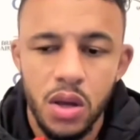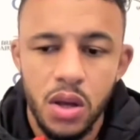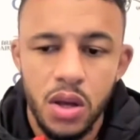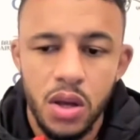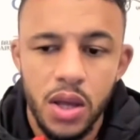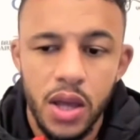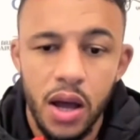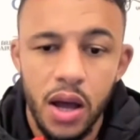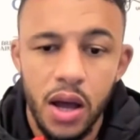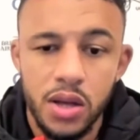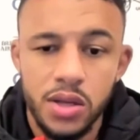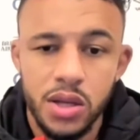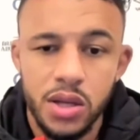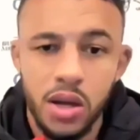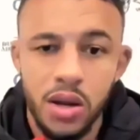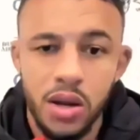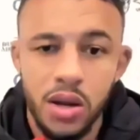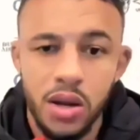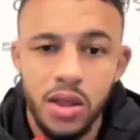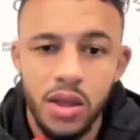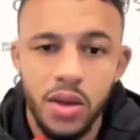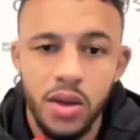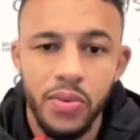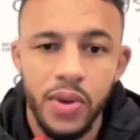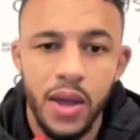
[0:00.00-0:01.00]
Yeah, I certainly
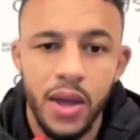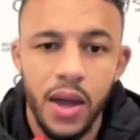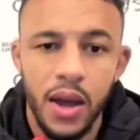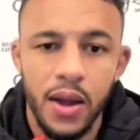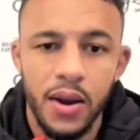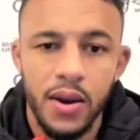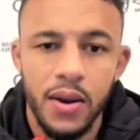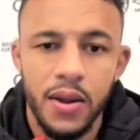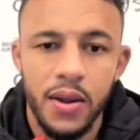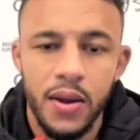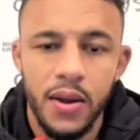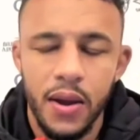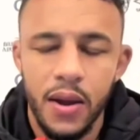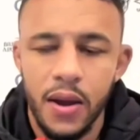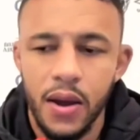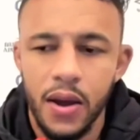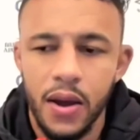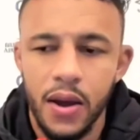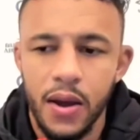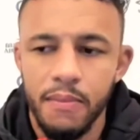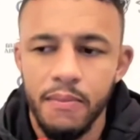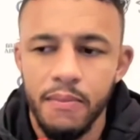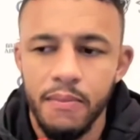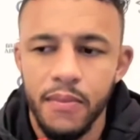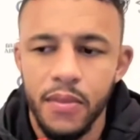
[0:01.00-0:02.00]
think we can.
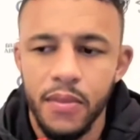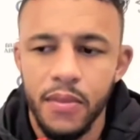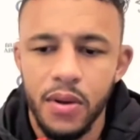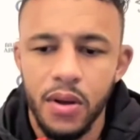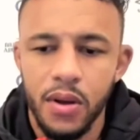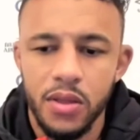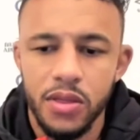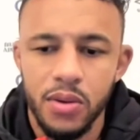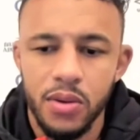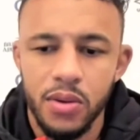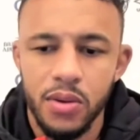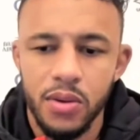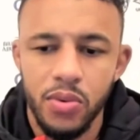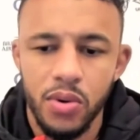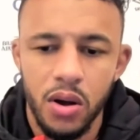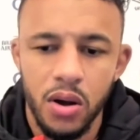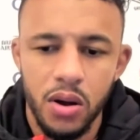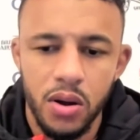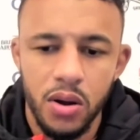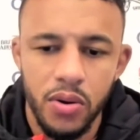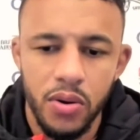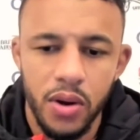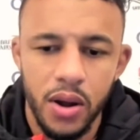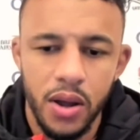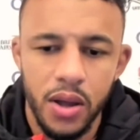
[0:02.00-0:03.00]
I think we've
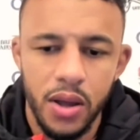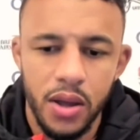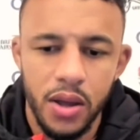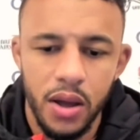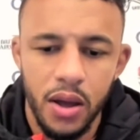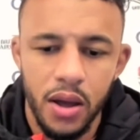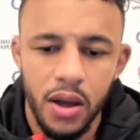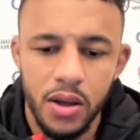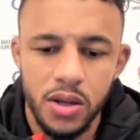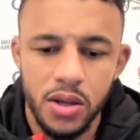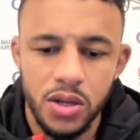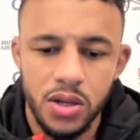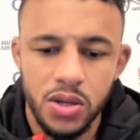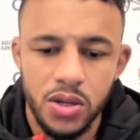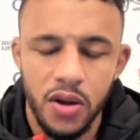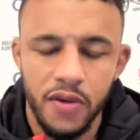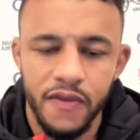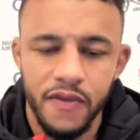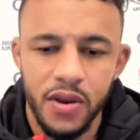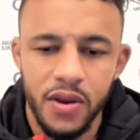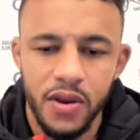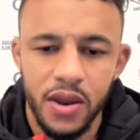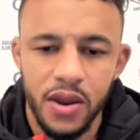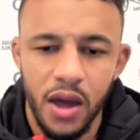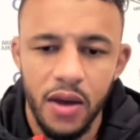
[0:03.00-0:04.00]
got great
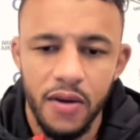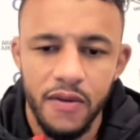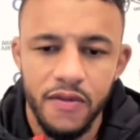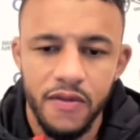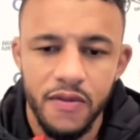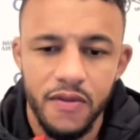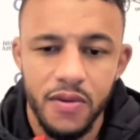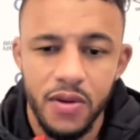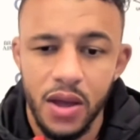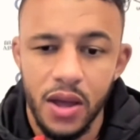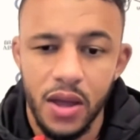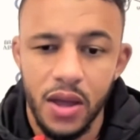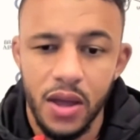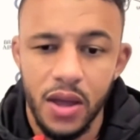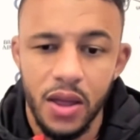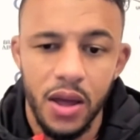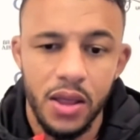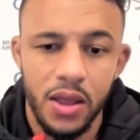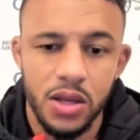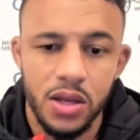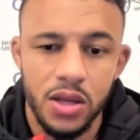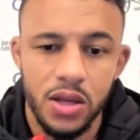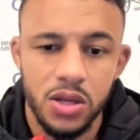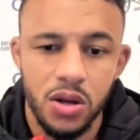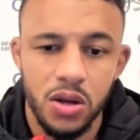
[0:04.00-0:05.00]
strength and depth
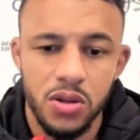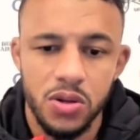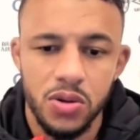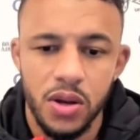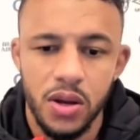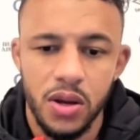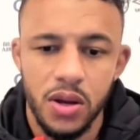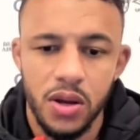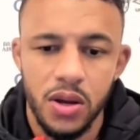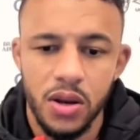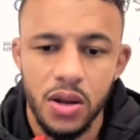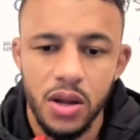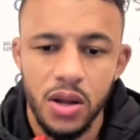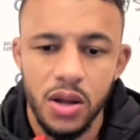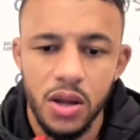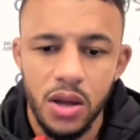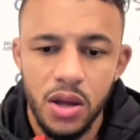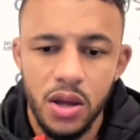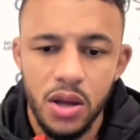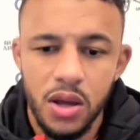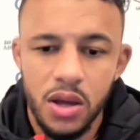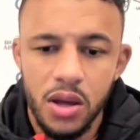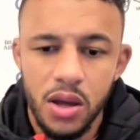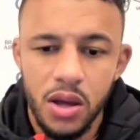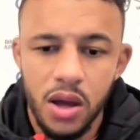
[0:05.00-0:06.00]
in this country, and
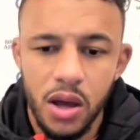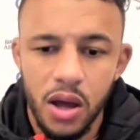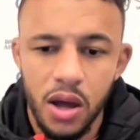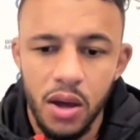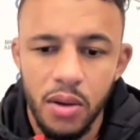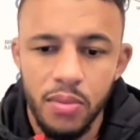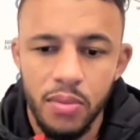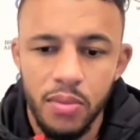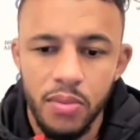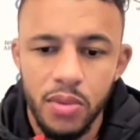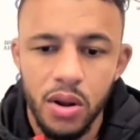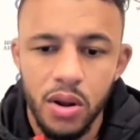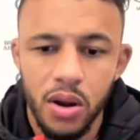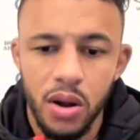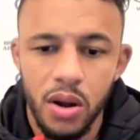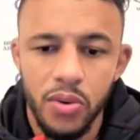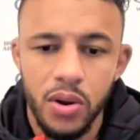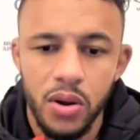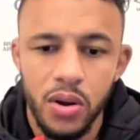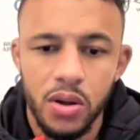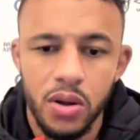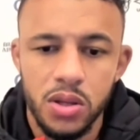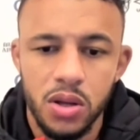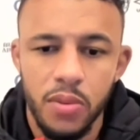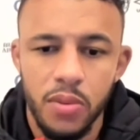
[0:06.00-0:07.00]
we're
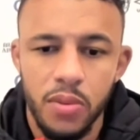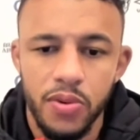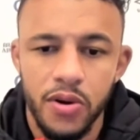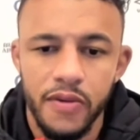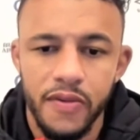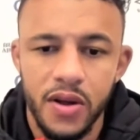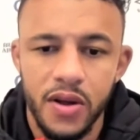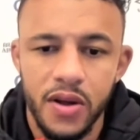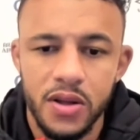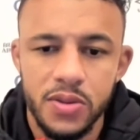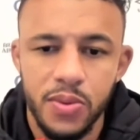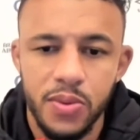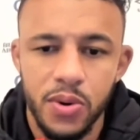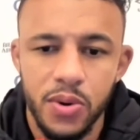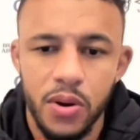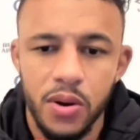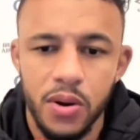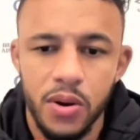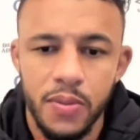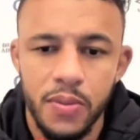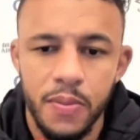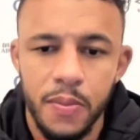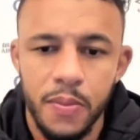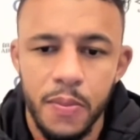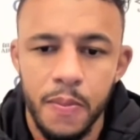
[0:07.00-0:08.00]
looking to go and prove that
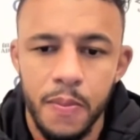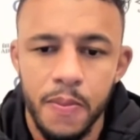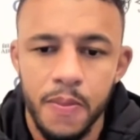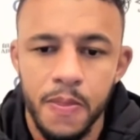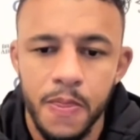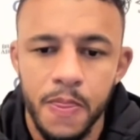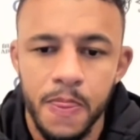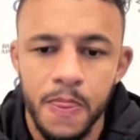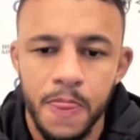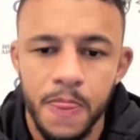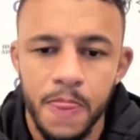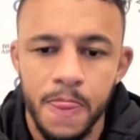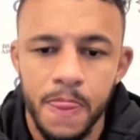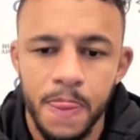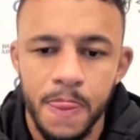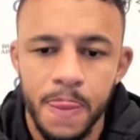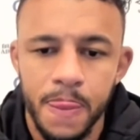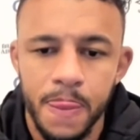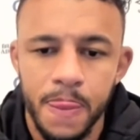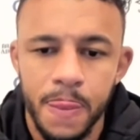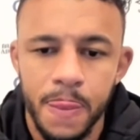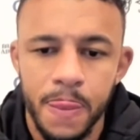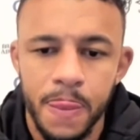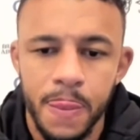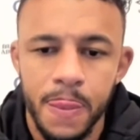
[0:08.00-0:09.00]
tomorrow.
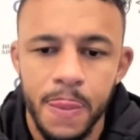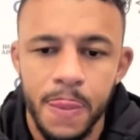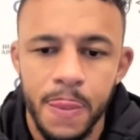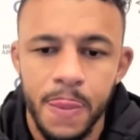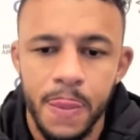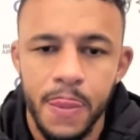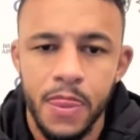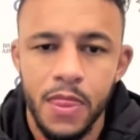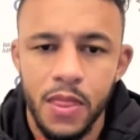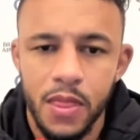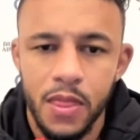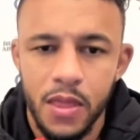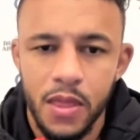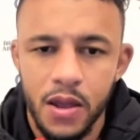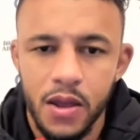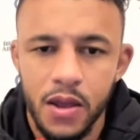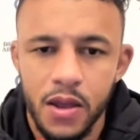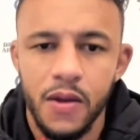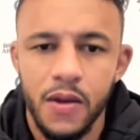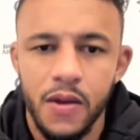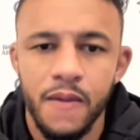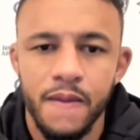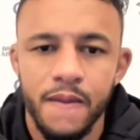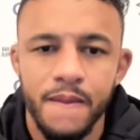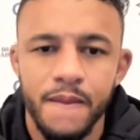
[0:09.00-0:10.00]
Thanks, man. Thank
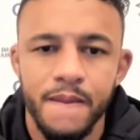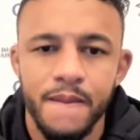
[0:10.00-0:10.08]
you.